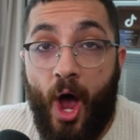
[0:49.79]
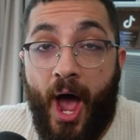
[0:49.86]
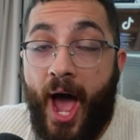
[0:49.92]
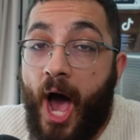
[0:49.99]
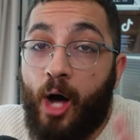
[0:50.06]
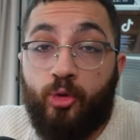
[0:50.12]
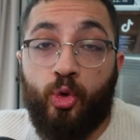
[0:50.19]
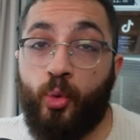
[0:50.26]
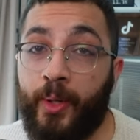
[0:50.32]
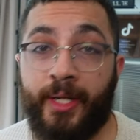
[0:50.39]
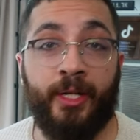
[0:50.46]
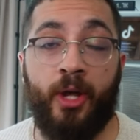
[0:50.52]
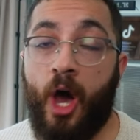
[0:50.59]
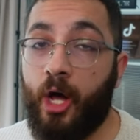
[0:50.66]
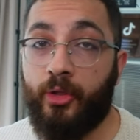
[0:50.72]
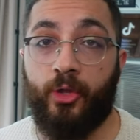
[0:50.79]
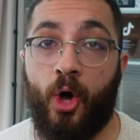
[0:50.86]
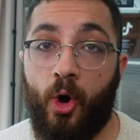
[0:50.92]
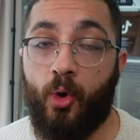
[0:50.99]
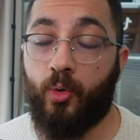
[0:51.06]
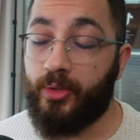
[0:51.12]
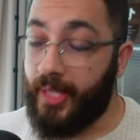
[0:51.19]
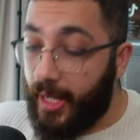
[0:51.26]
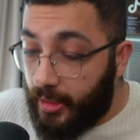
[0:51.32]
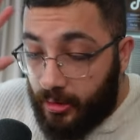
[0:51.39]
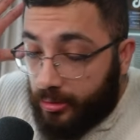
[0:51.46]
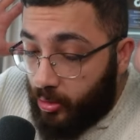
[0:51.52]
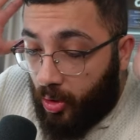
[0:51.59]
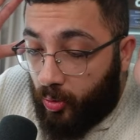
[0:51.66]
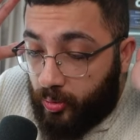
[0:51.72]
how do we not know
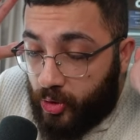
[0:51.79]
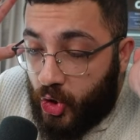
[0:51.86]
that, you know,